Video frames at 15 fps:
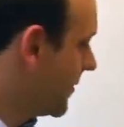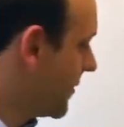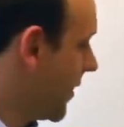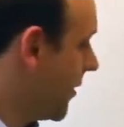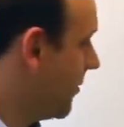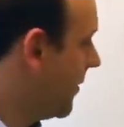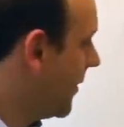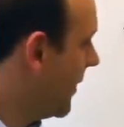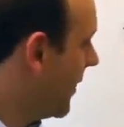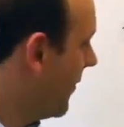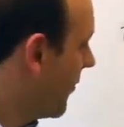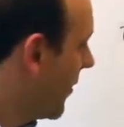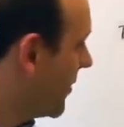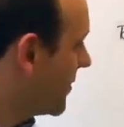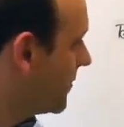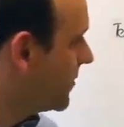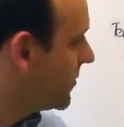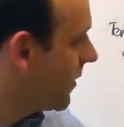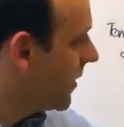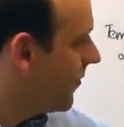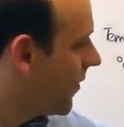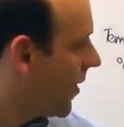So if that was
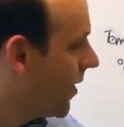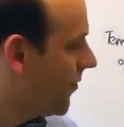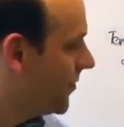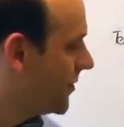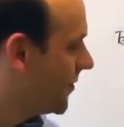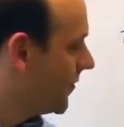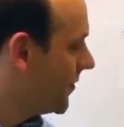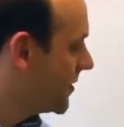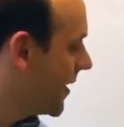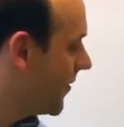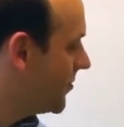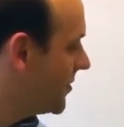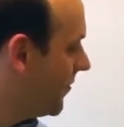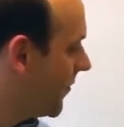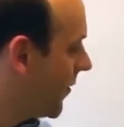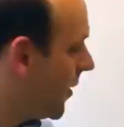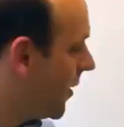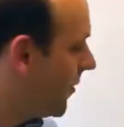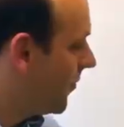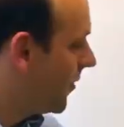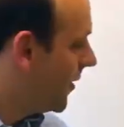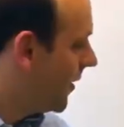25 and
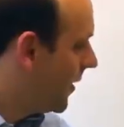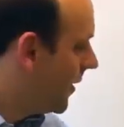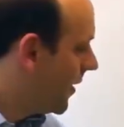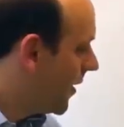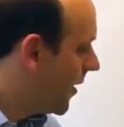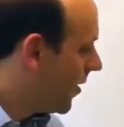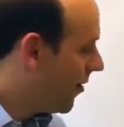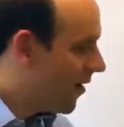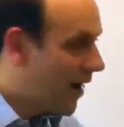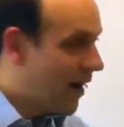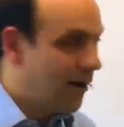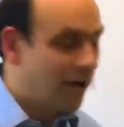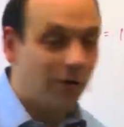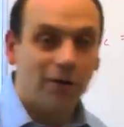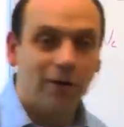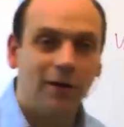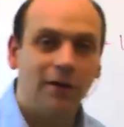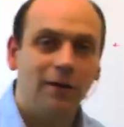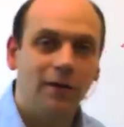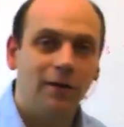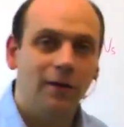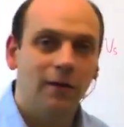75, our
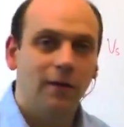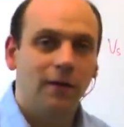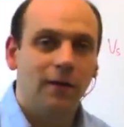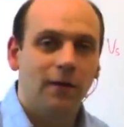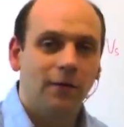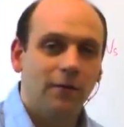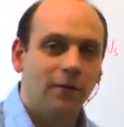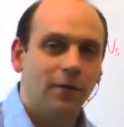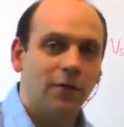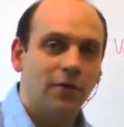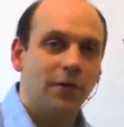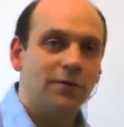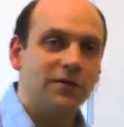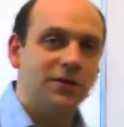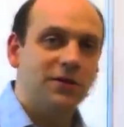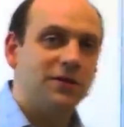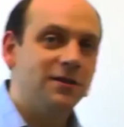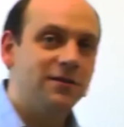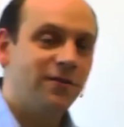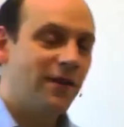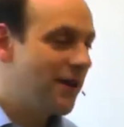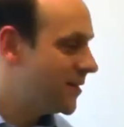alloy composition
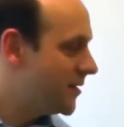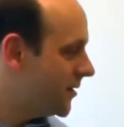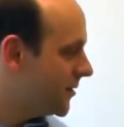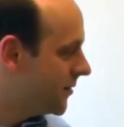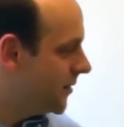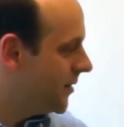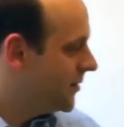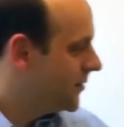is fixed, is,